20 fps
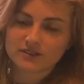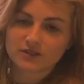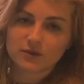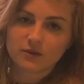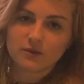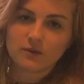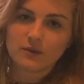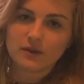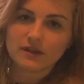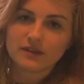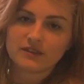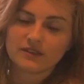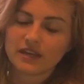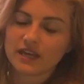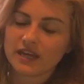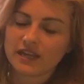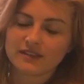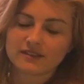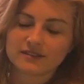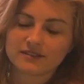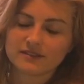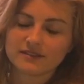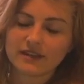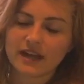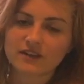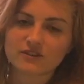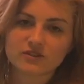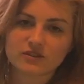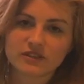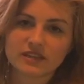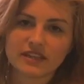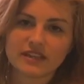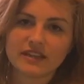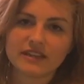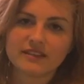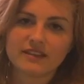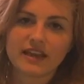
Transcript: So it's naturally,